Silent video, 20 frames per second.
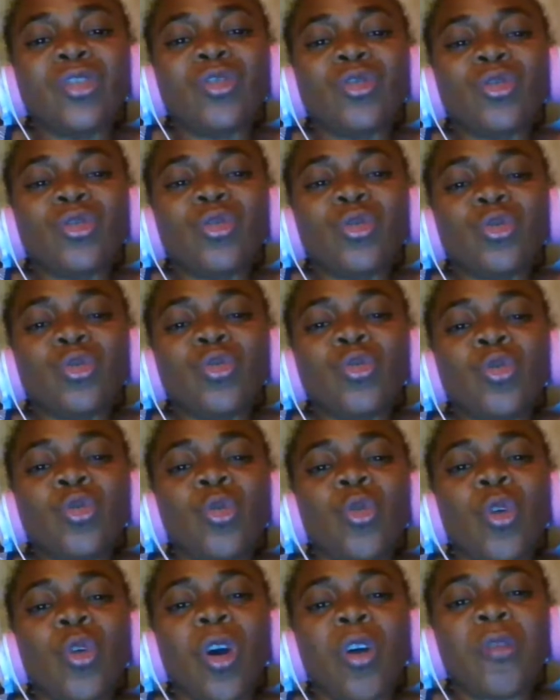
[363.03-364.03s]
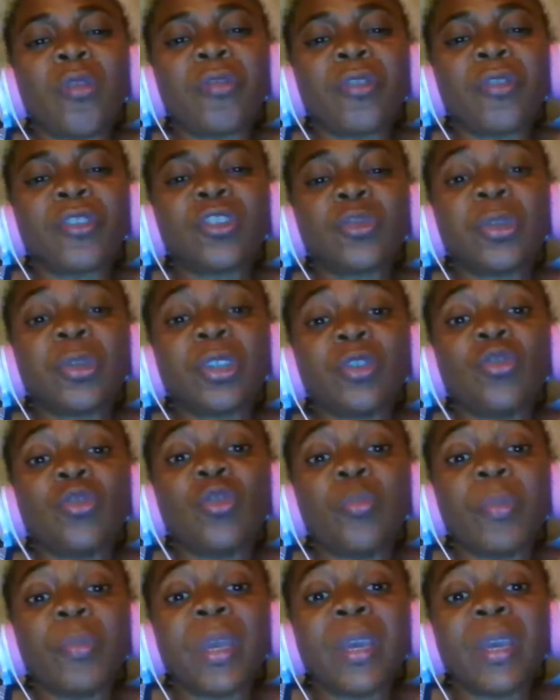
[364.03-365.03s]
to know how frustrated
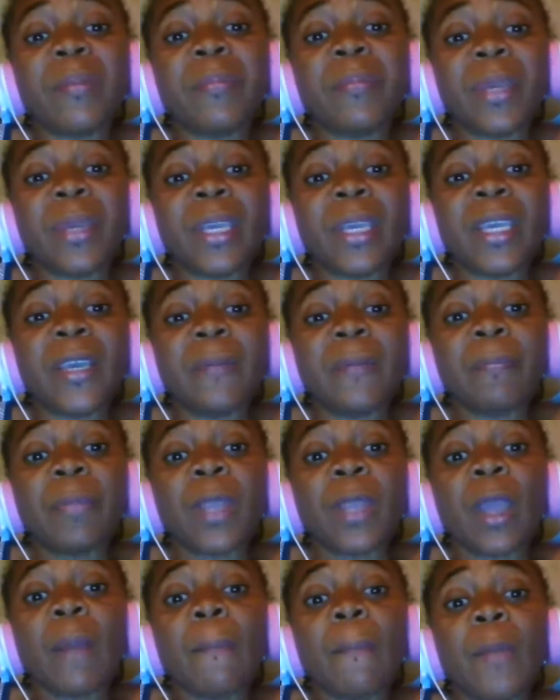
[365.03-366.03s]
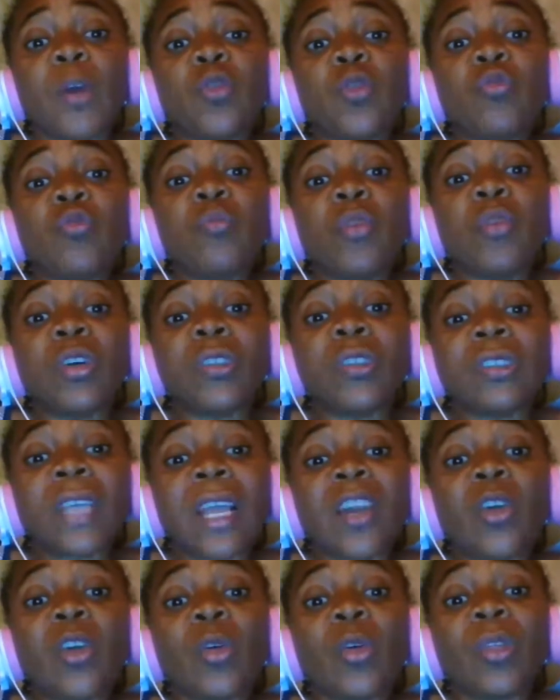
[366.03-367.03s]
you may be, but you must
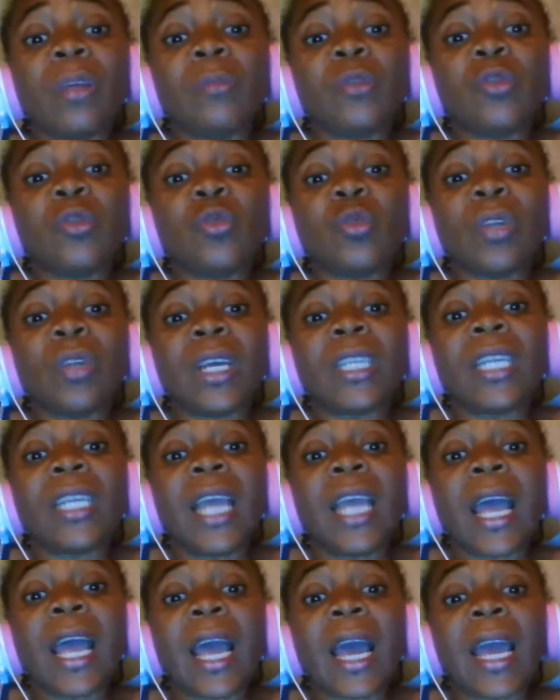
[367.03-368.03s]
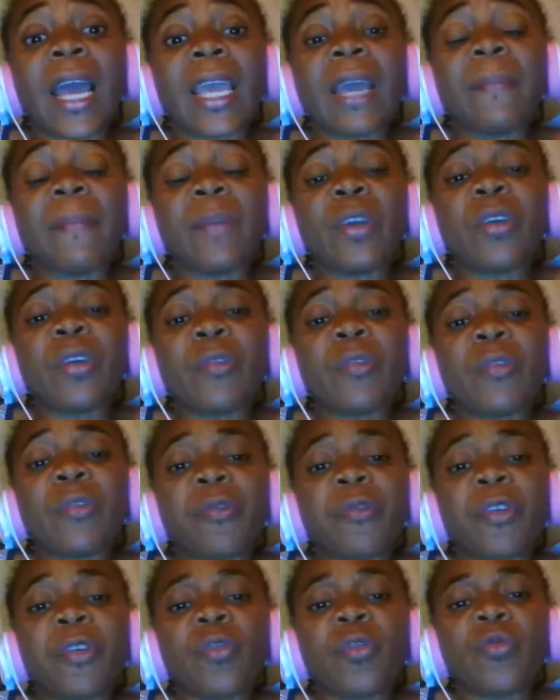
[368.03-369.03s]
allow them to know that I am here for
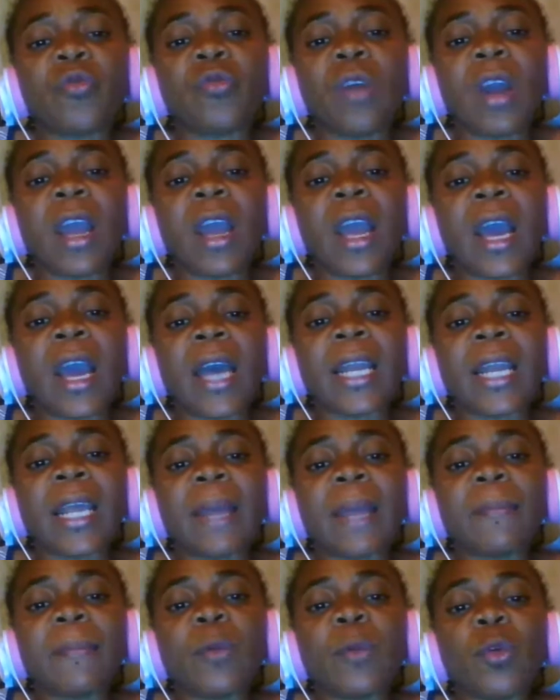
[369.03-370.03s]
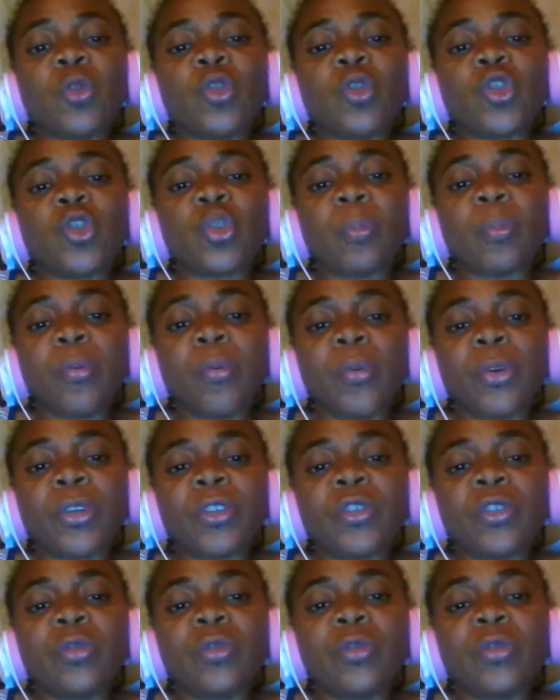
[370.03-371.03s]
you and I am going to support
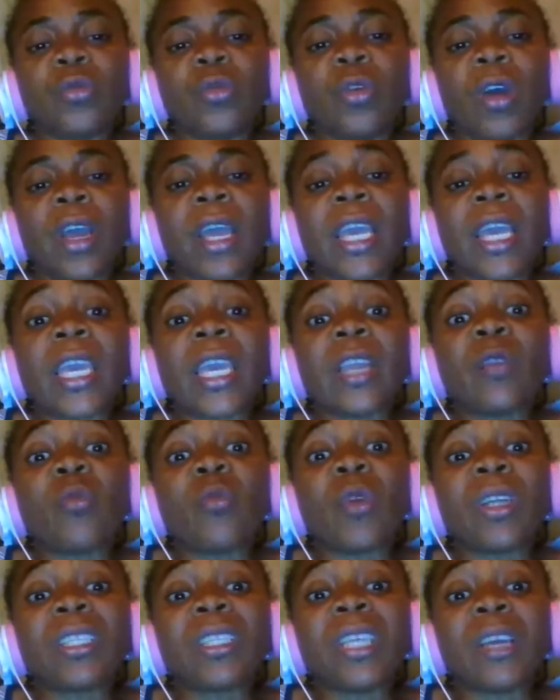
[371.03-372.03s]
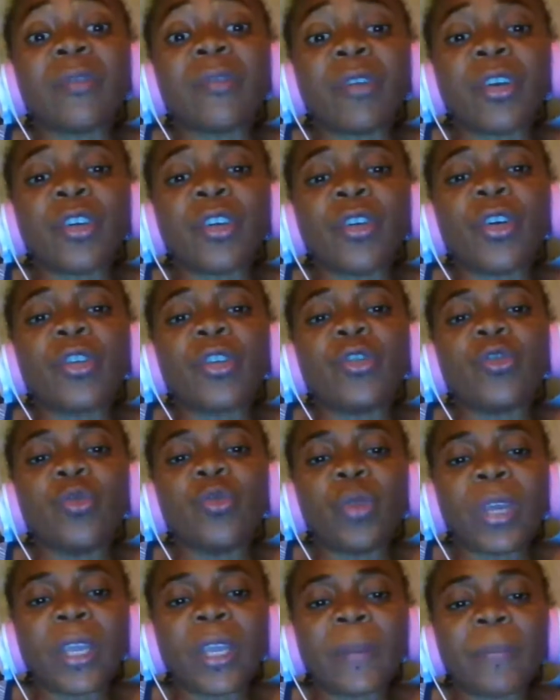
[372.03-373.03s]
you in whatever you're
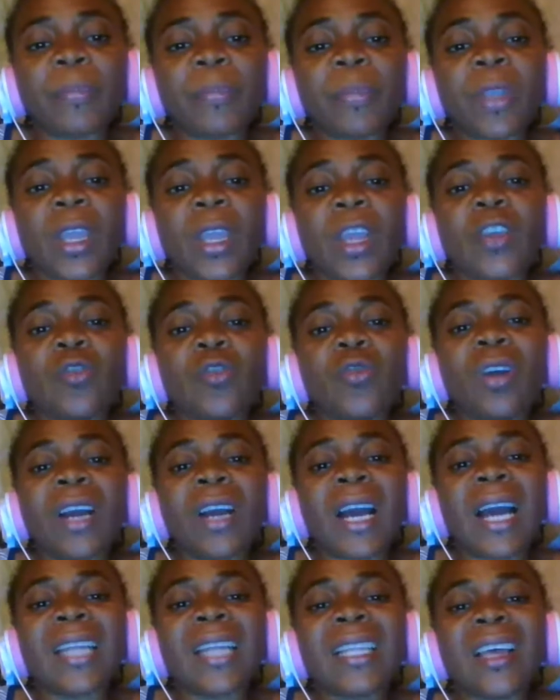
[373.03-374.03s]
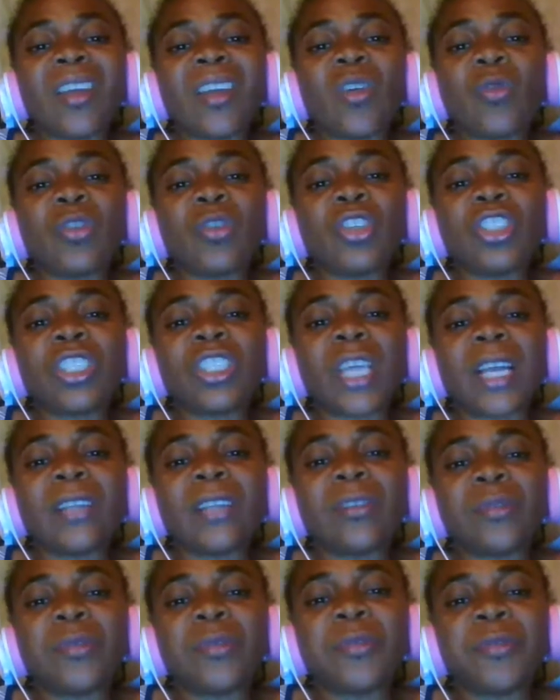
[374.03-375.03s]
doing. You can't allow the
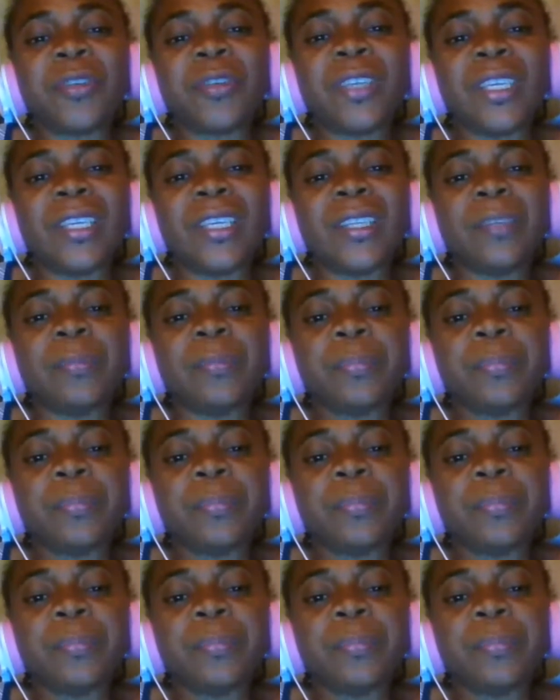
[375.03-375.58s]
child to feel